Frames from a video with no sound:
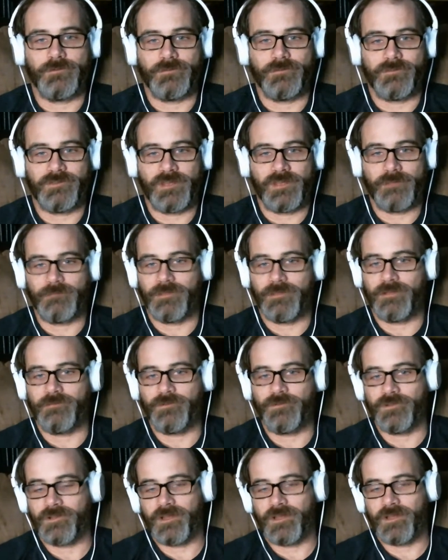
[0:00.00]
same
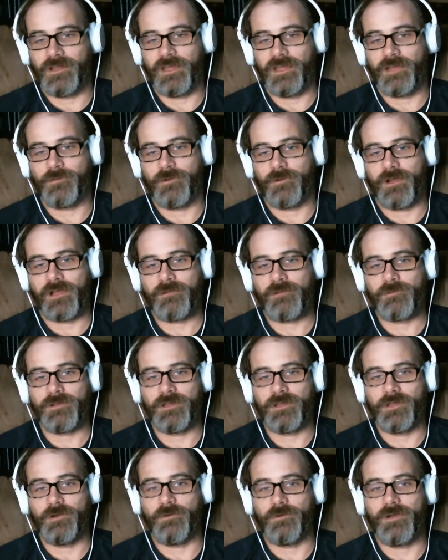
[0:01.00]
level, kind of like where I want to
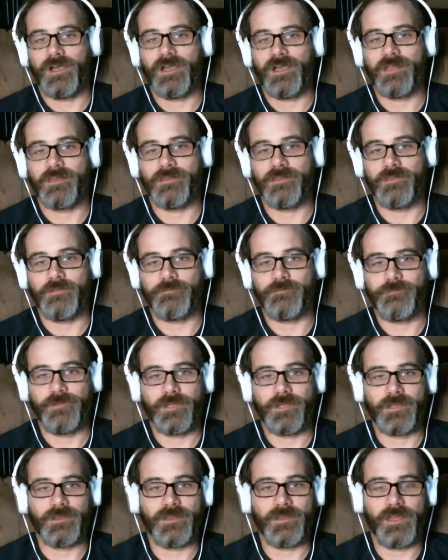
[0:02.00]
go at. And if we
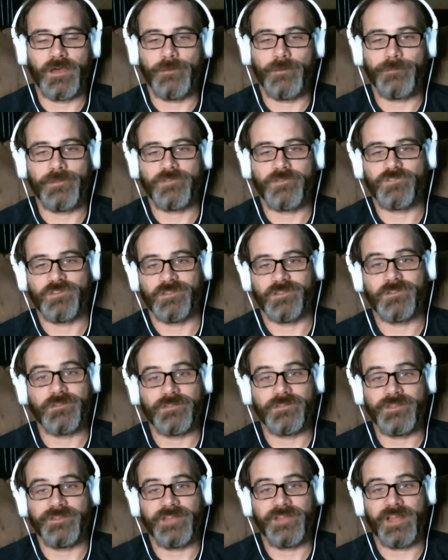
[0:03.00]
can help each other,
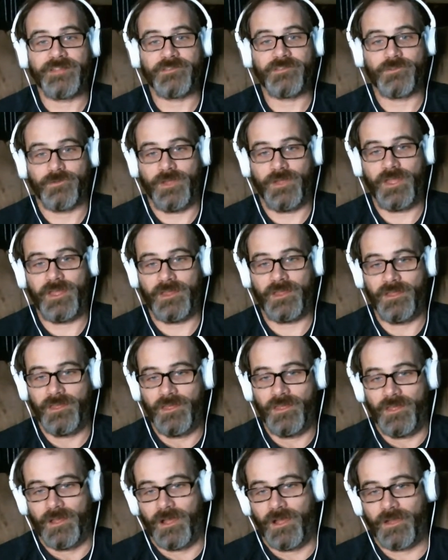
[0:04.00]
then that's great.
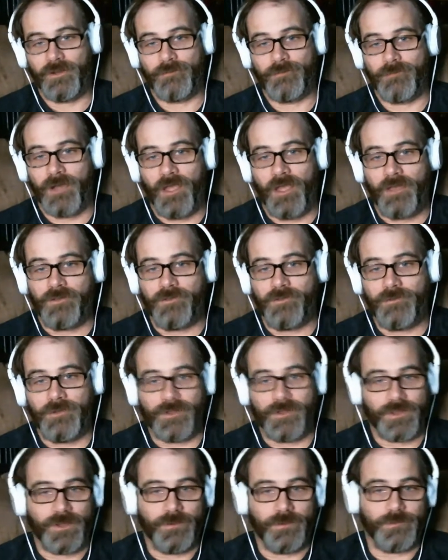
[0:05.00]
I don't mind doing
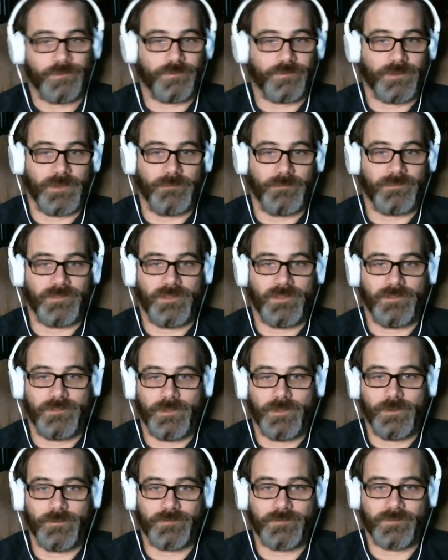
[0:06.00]
co-streams.
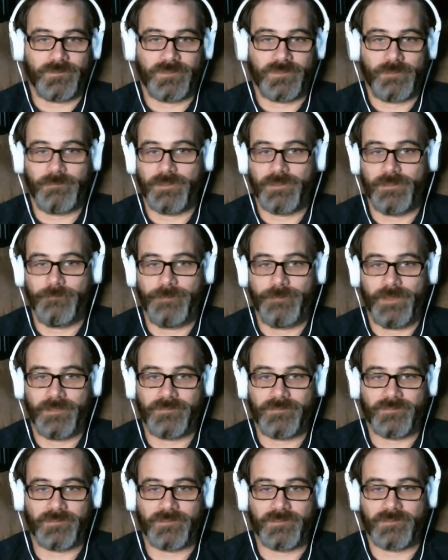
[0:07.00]
Those are some of the
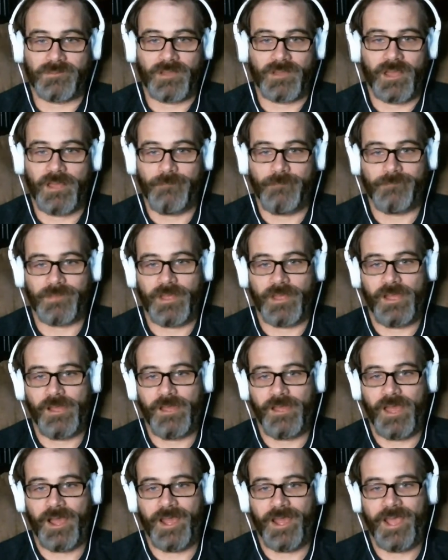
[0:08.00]
best times
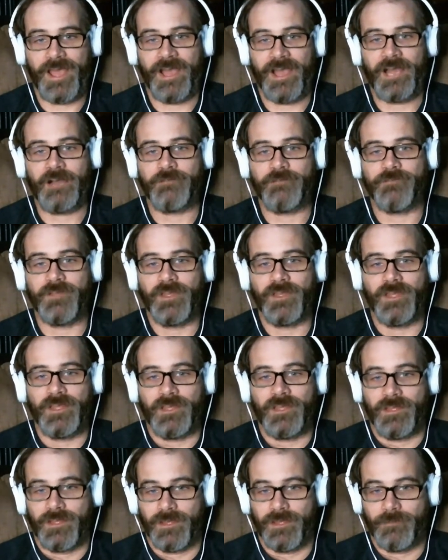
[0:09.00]
I have.
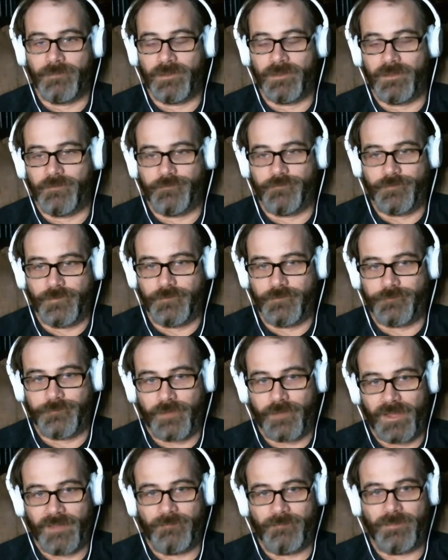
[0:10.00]
I mean, if you
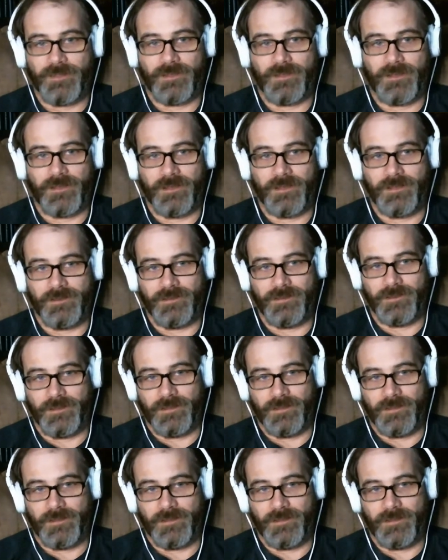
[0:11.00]
find me on